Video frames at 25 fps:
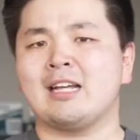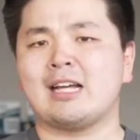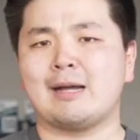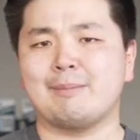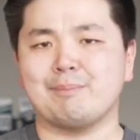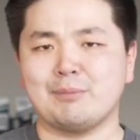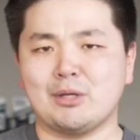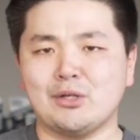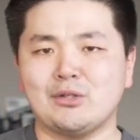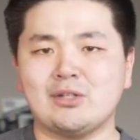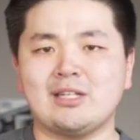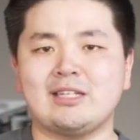
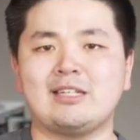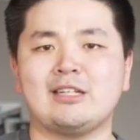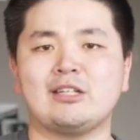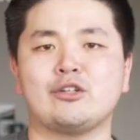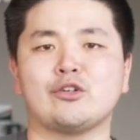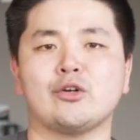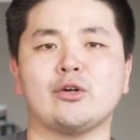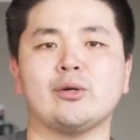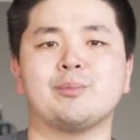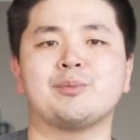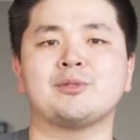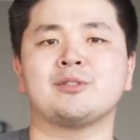community
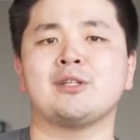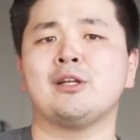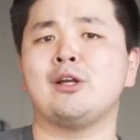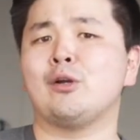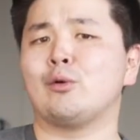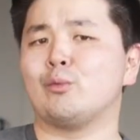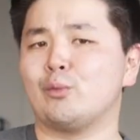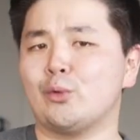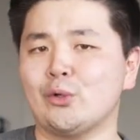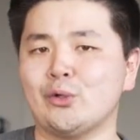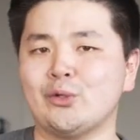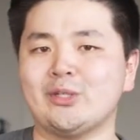groups,
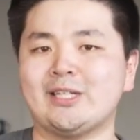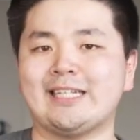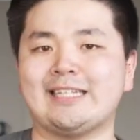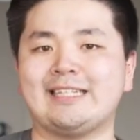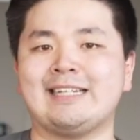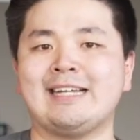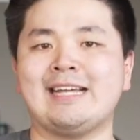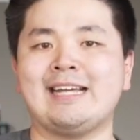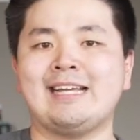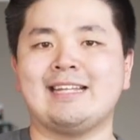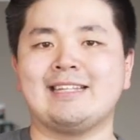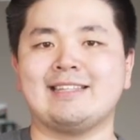
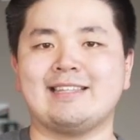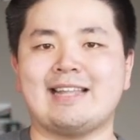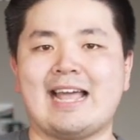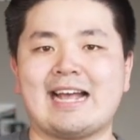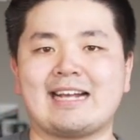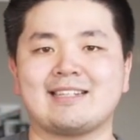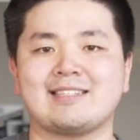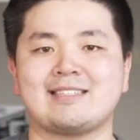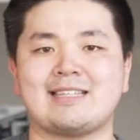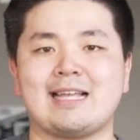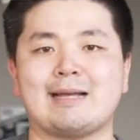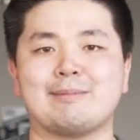rooted,
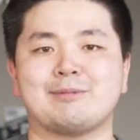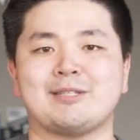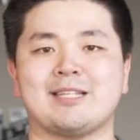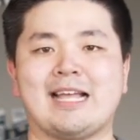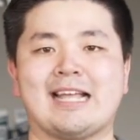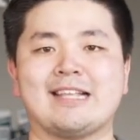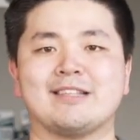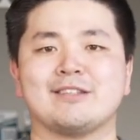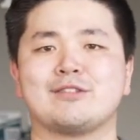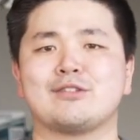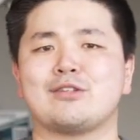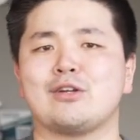next steps,
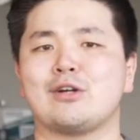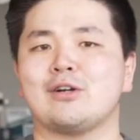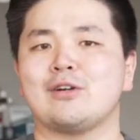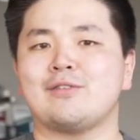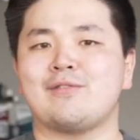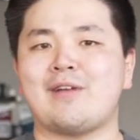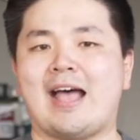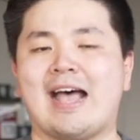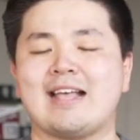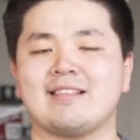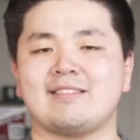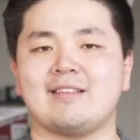and
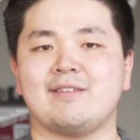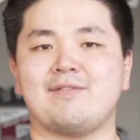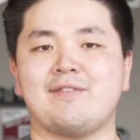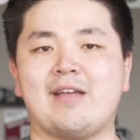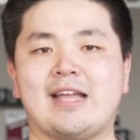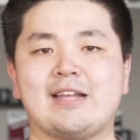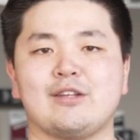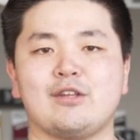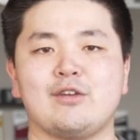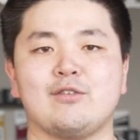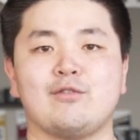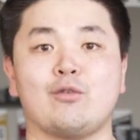serve as a
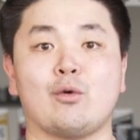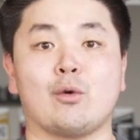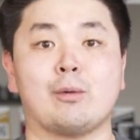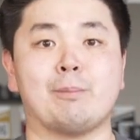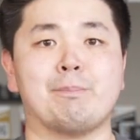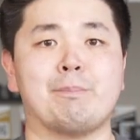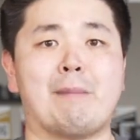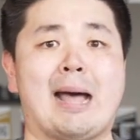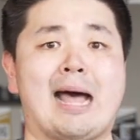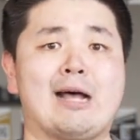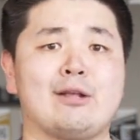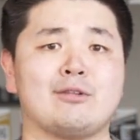venue for
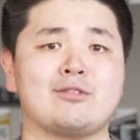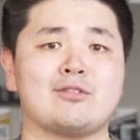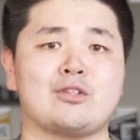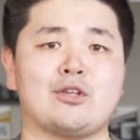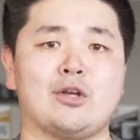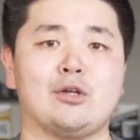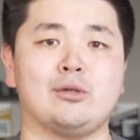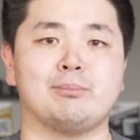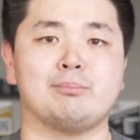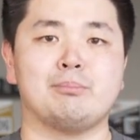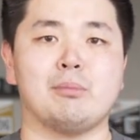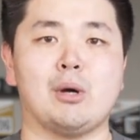
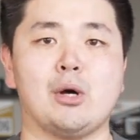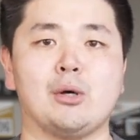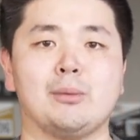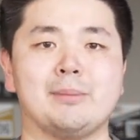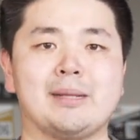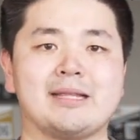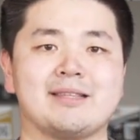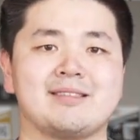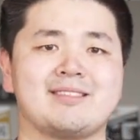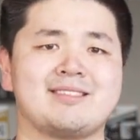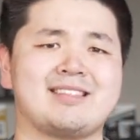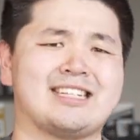milestone
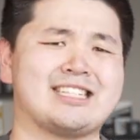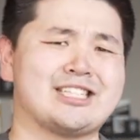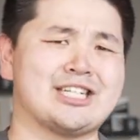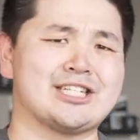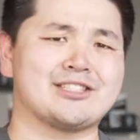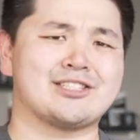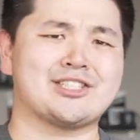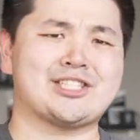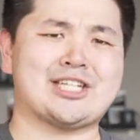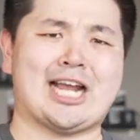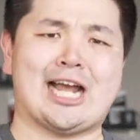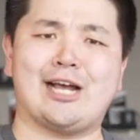moments such
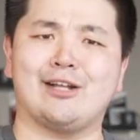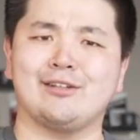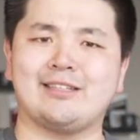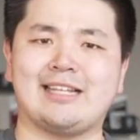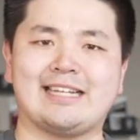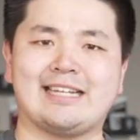as child